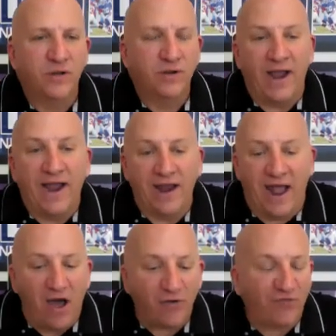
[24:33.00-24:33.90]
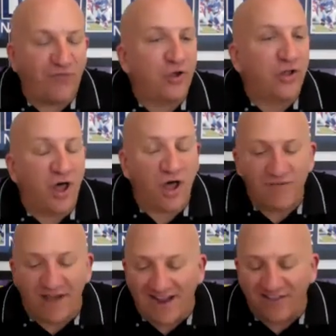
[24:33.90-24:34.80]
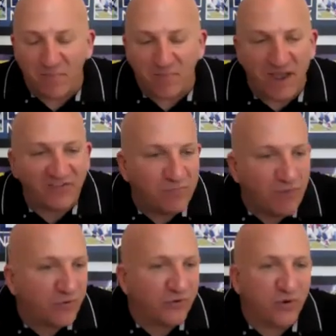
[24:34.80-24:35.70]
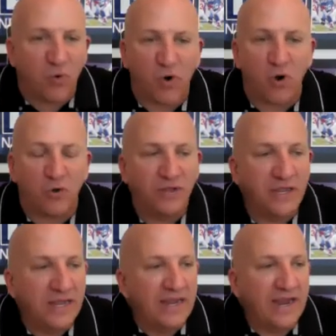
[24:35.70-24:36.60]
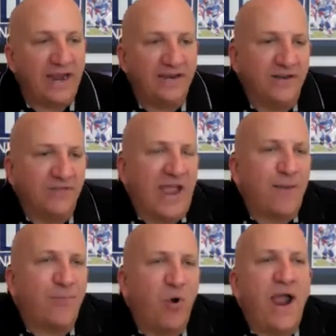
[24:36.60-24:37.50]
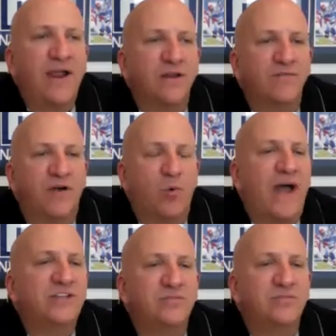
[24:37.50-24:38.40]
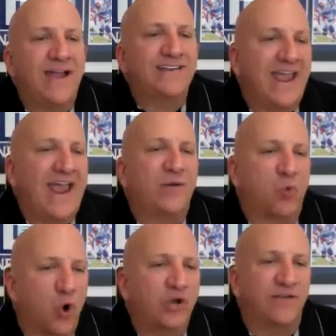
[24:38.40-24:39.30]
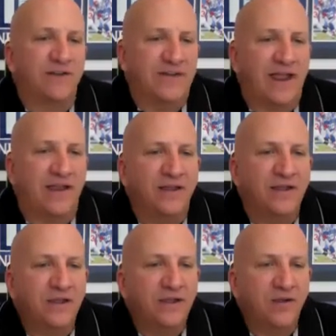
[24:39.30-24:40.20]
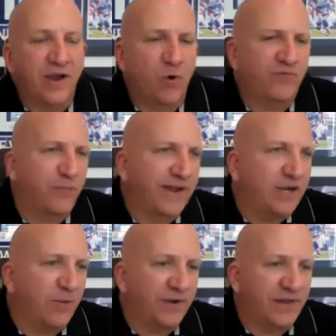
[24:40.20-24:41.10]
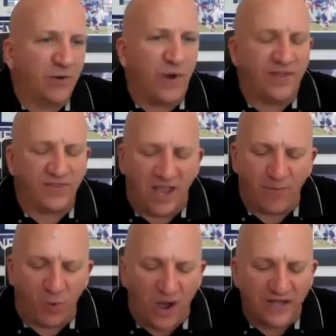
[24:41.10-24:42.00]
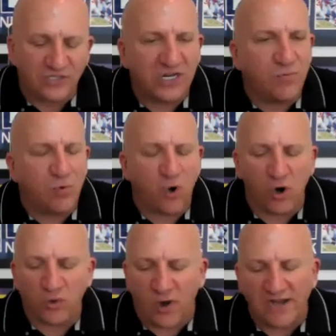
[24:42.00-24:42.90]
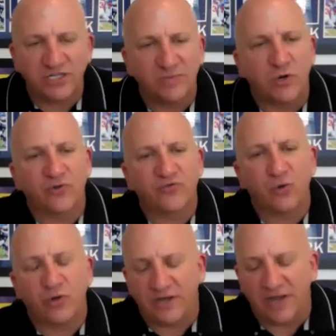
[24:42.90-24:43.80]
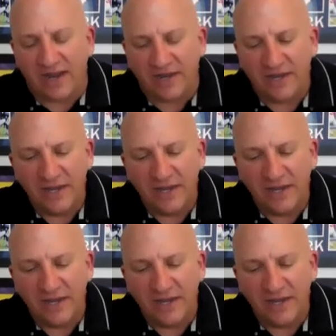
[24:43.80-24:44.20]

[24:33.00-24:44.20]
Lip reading: I had a house full of love. I had the best mother in the world. And that pride of watching my dad work every day. I worked for a big company like Raytheon, but watching him work, watching him go to school at night,